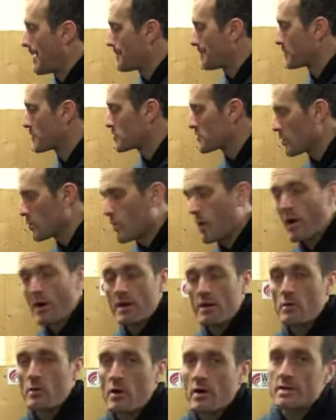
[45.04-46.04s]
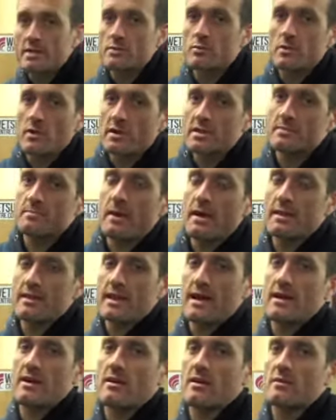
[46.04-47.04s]
So why, you ask, would I spend
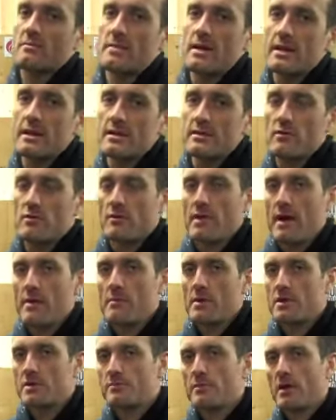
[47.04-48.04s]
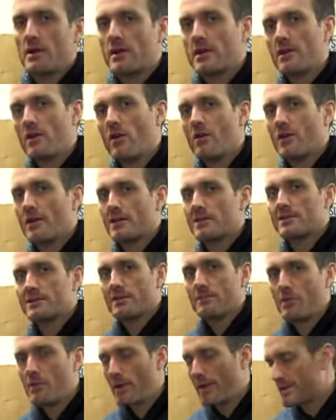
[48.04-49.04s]
that kind of money, or that much money, on a summer
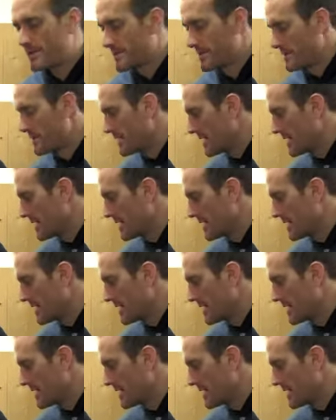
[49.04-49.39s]
wetsuit?